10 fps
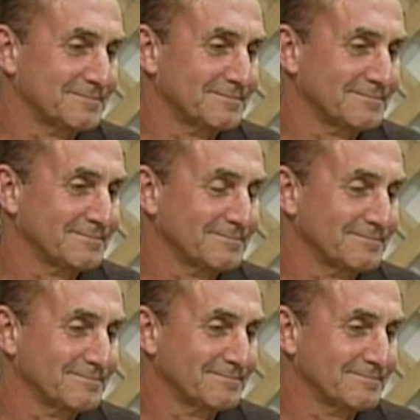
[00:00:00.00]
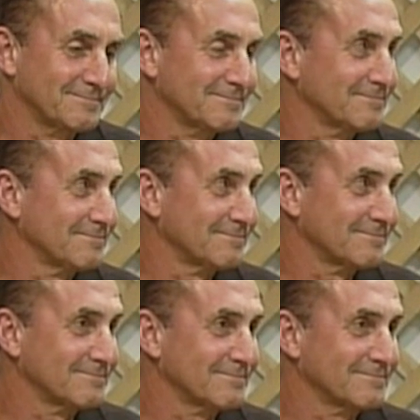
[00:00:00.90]

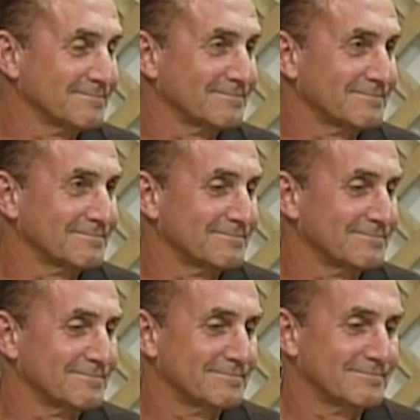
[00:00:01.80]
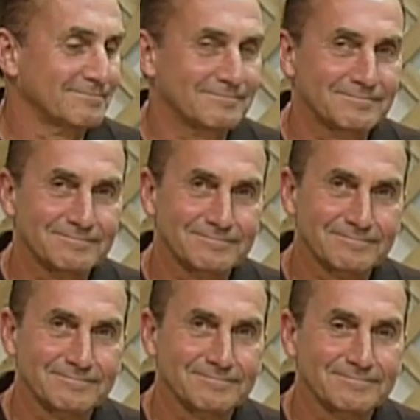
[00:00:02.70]

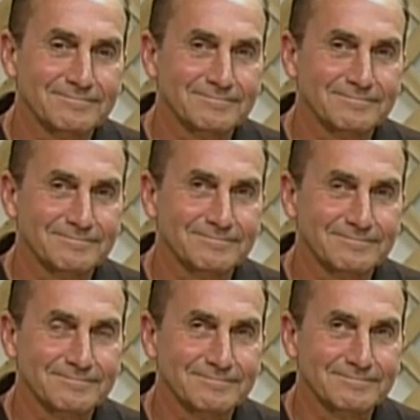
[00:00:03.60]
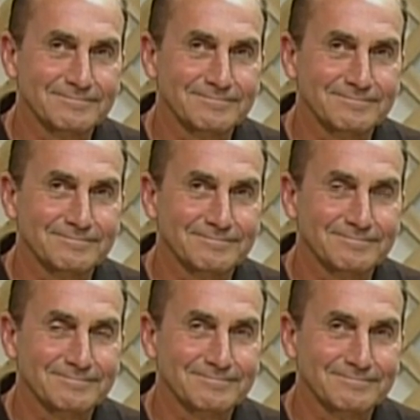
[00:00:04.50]

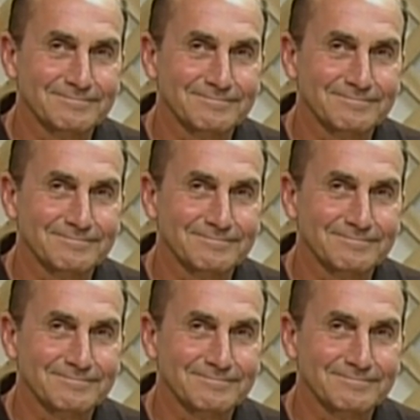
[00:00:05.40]
The person shown says nothing.